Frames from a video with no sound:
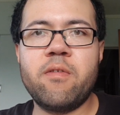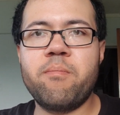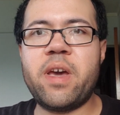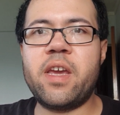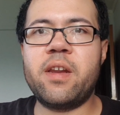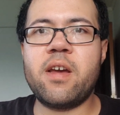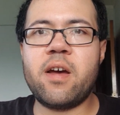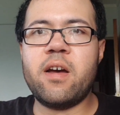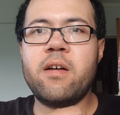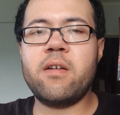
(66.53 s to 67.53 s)
made
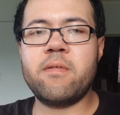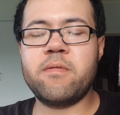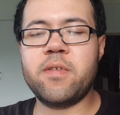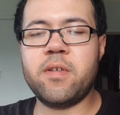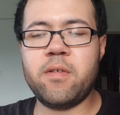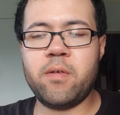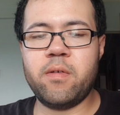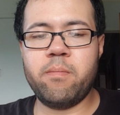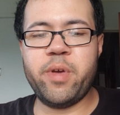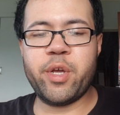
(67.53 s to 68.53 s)

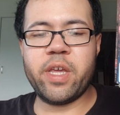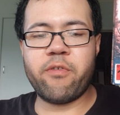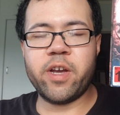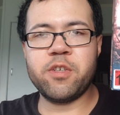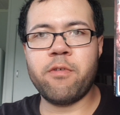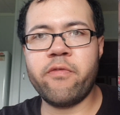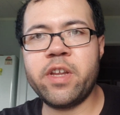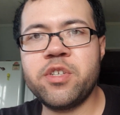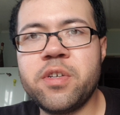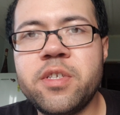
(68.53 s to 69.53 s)
Metal Gear Rising:
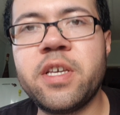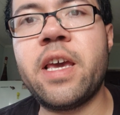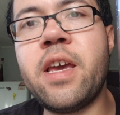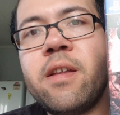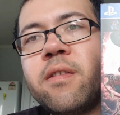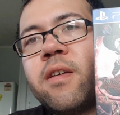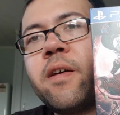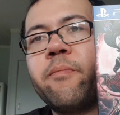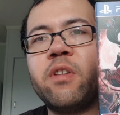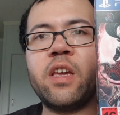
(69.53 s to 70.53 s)
Revengeance and
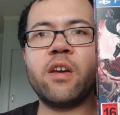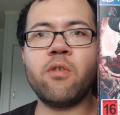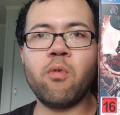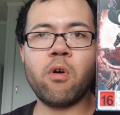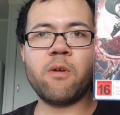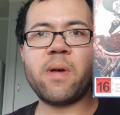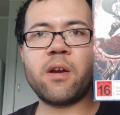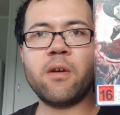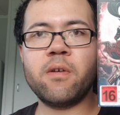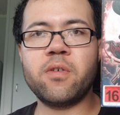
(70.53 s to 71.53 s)
Nier
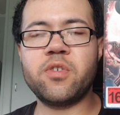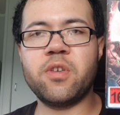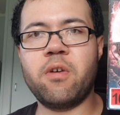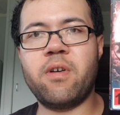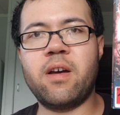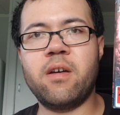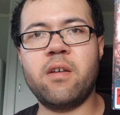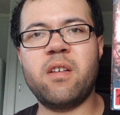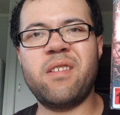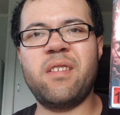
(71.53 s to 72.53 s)
Automata. So I'll
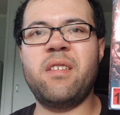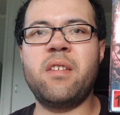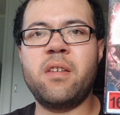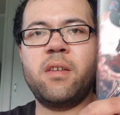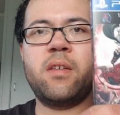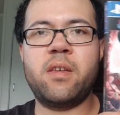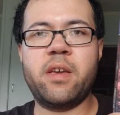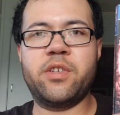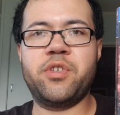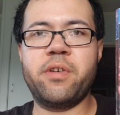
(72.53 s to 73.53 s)

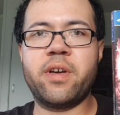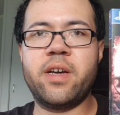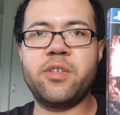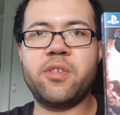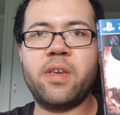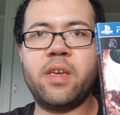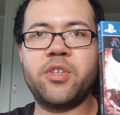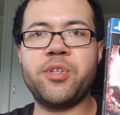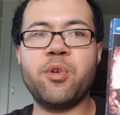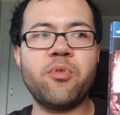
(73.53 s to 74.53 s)
show you guys the
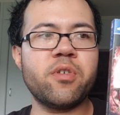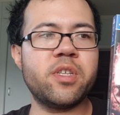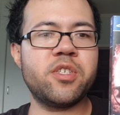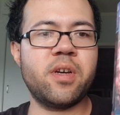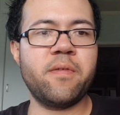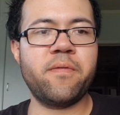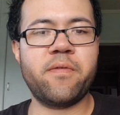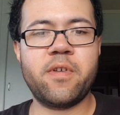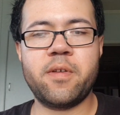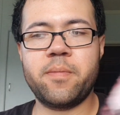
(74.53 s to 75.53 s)
steelbook itself.